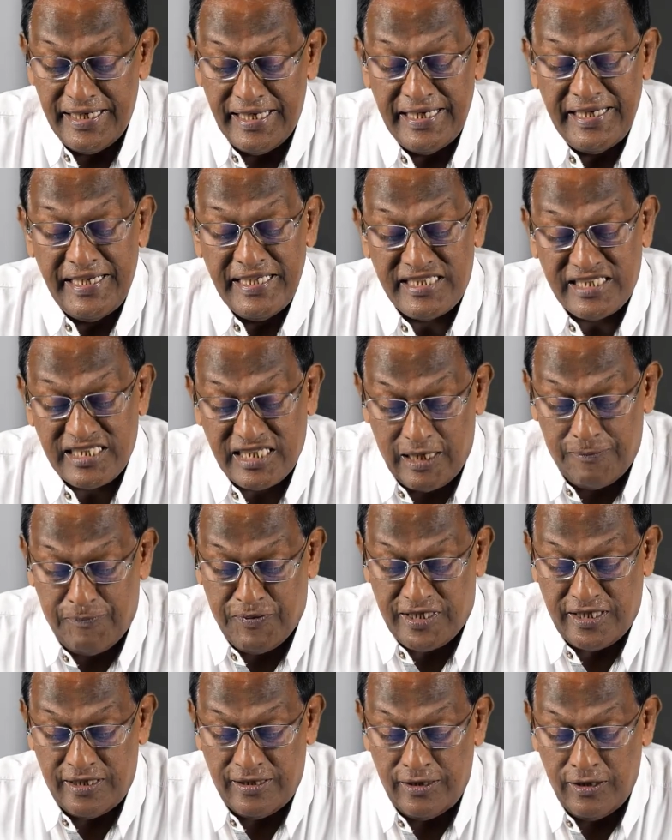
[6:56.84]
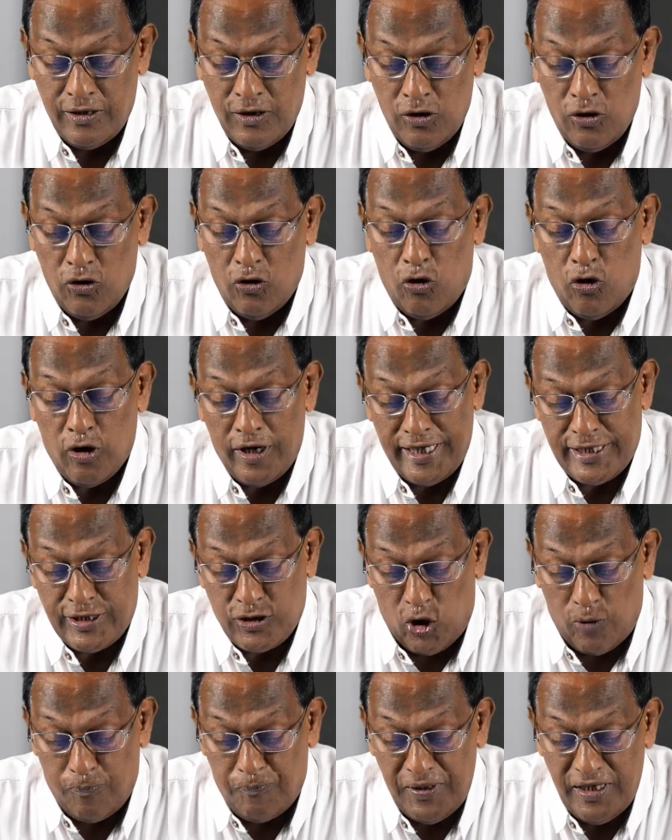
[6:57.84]
description on a
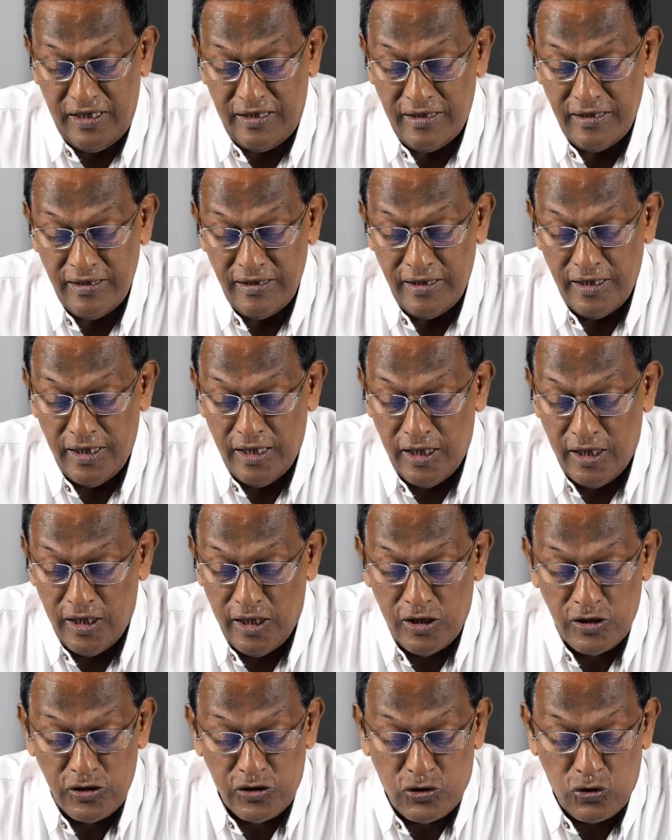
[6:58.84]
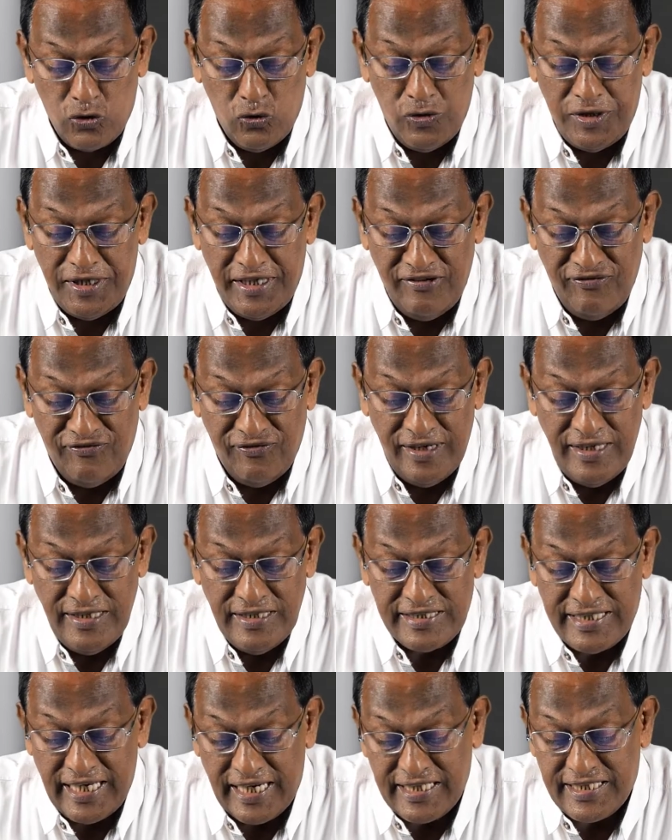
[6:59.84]
topic through different
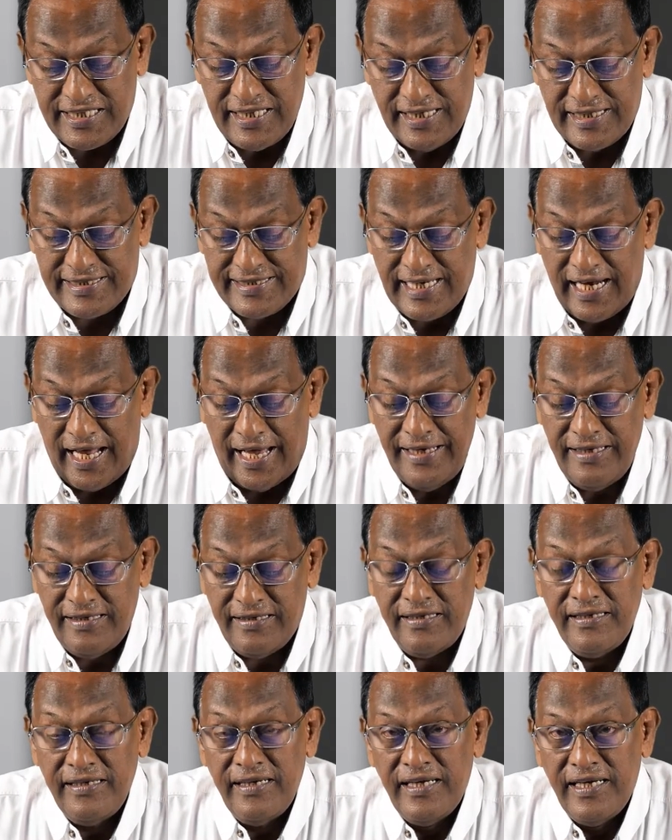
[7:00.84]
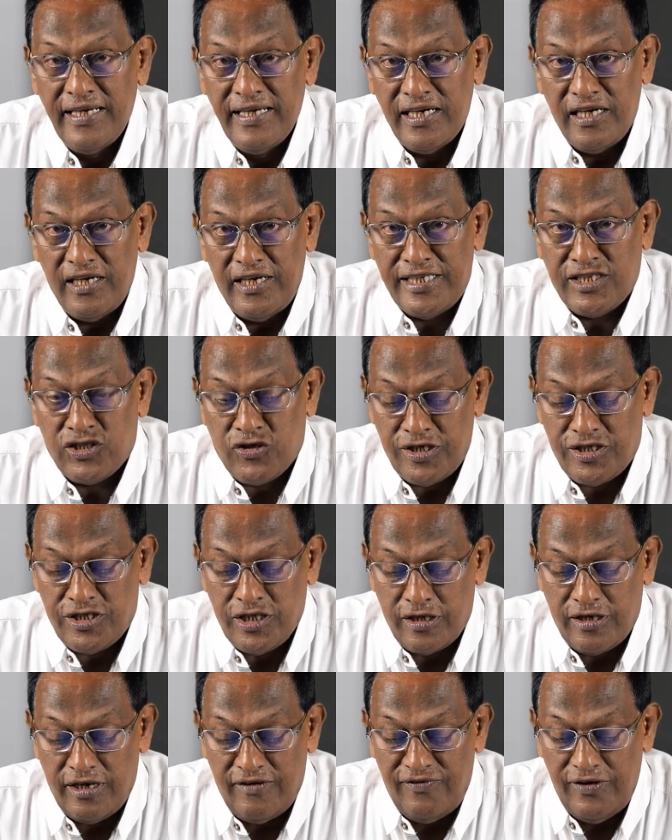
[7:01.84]
sections like
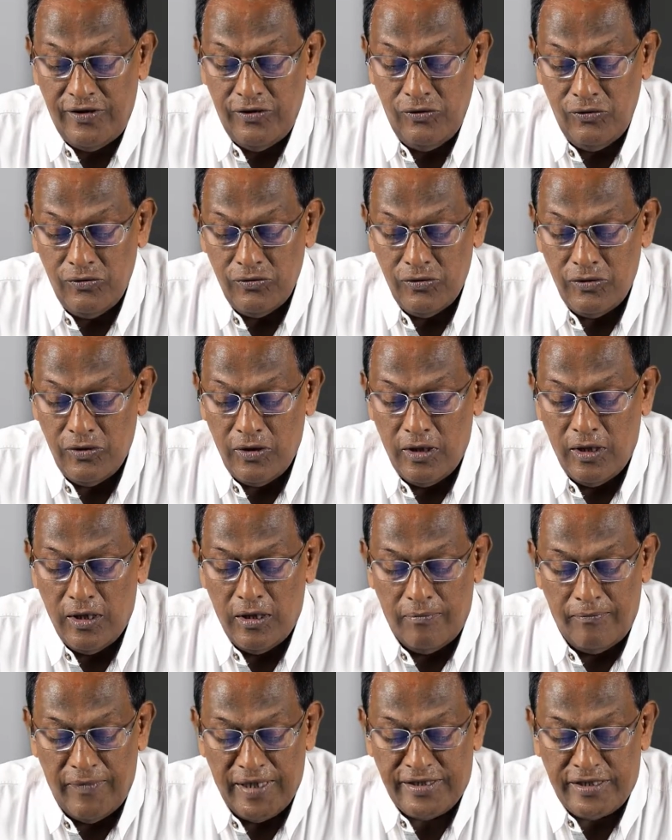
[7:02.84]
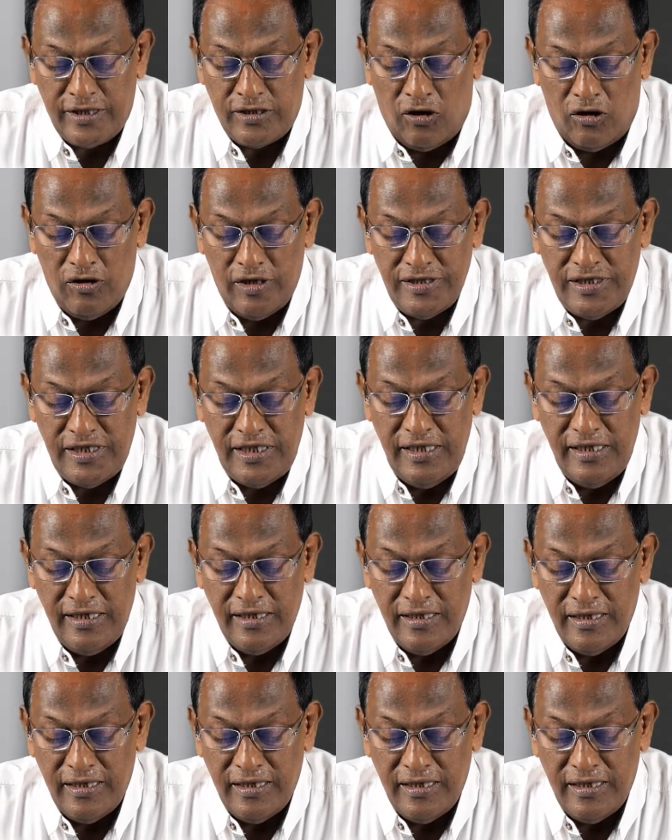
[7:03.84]
literature review, methodology,